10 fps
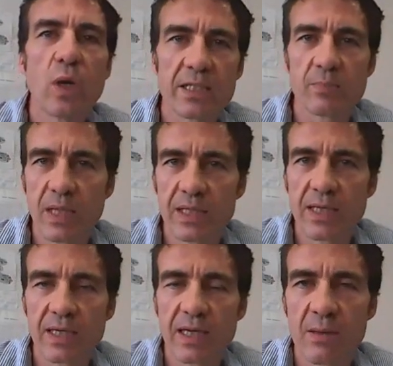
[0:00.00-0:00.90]
Who
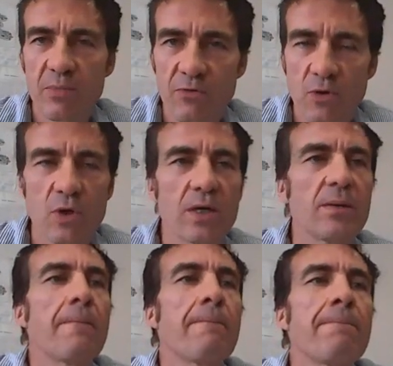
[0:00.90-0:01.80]
has played that game
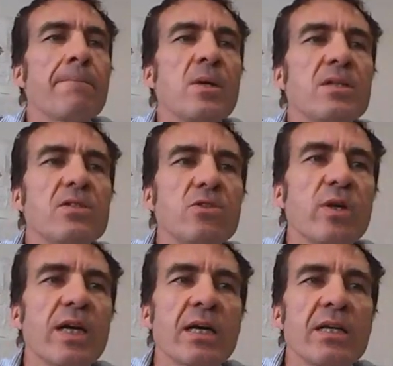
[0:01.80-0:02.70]
before?
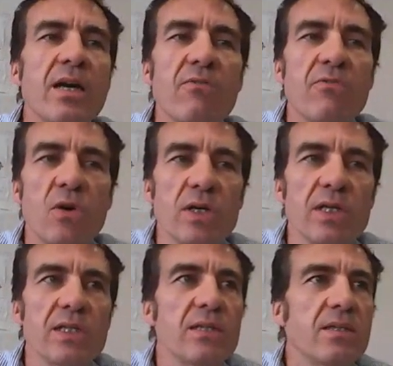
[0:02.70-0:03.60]
So you can
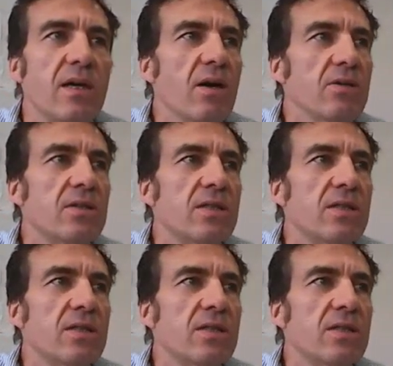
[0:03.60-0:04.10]
avoid